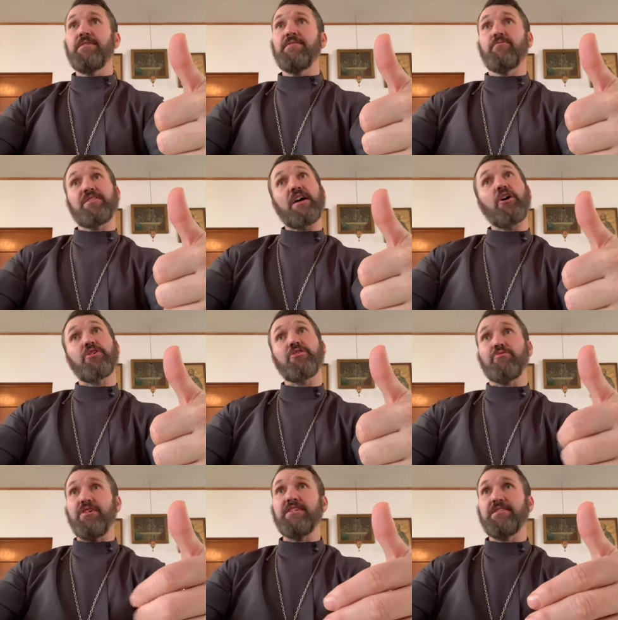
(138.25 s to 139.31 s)
without a good
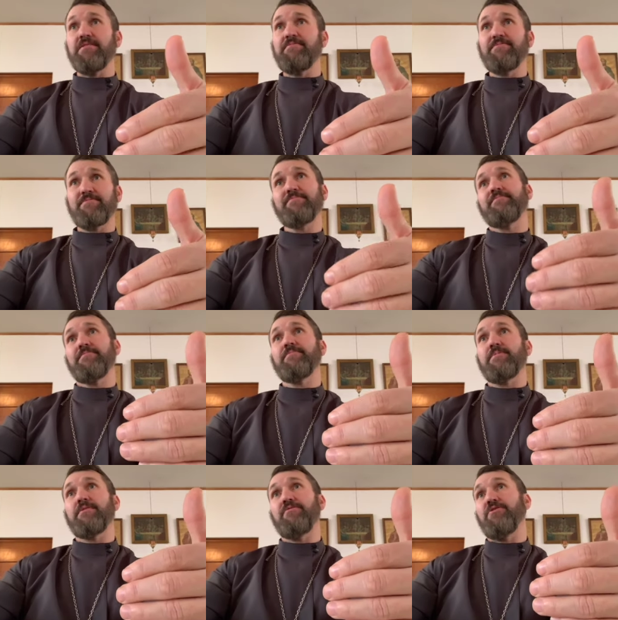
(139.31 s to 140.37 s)
reason,
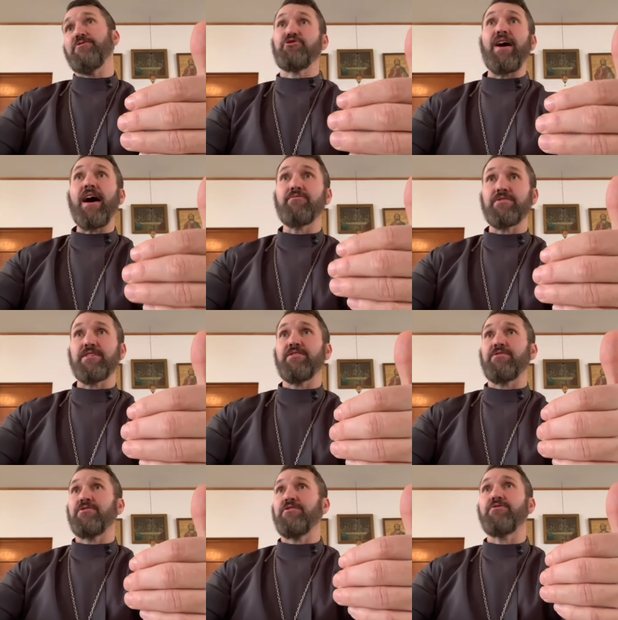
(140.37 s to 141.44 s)
if you're traveling
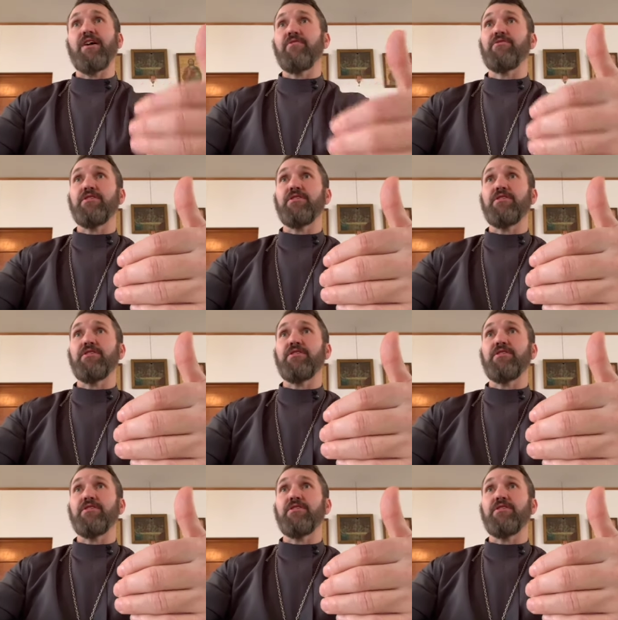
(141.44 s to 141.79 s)
or you don't have,